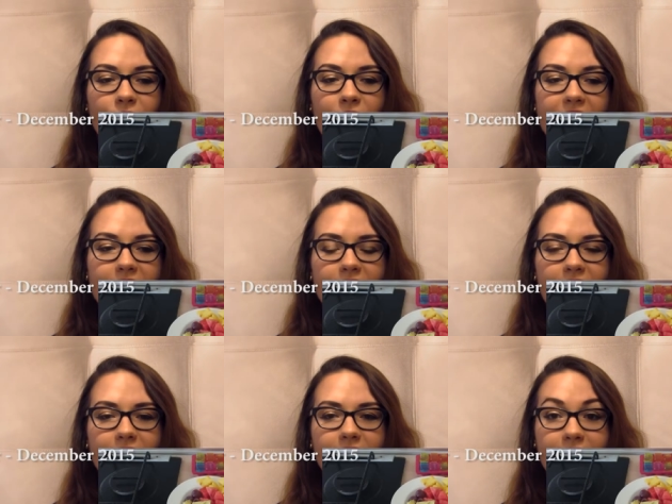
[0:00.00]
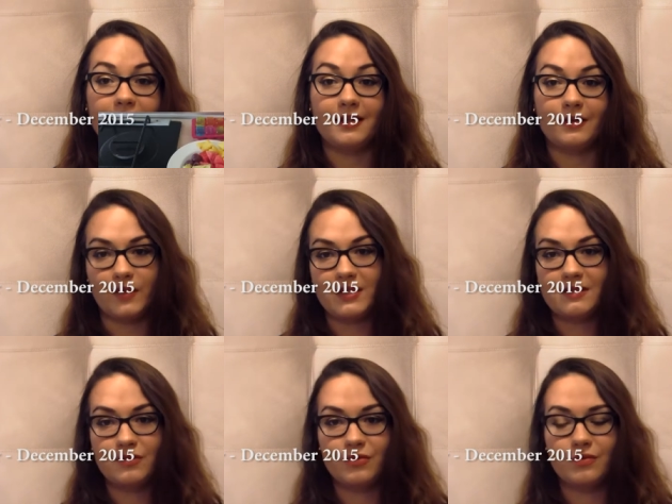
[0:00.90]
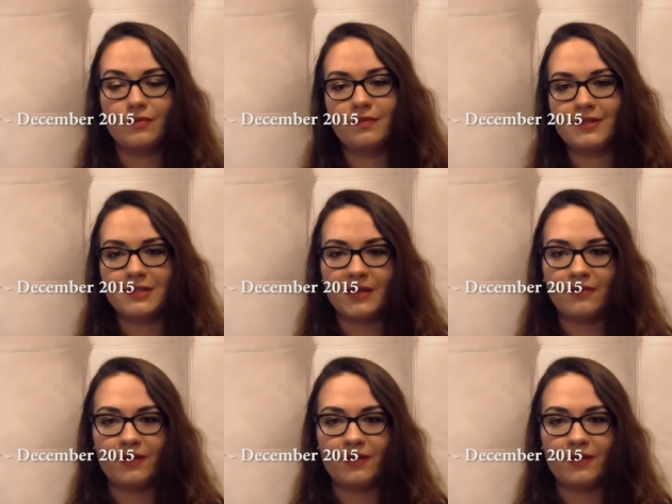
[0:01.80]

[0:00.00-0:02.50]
once and Italy once to visit my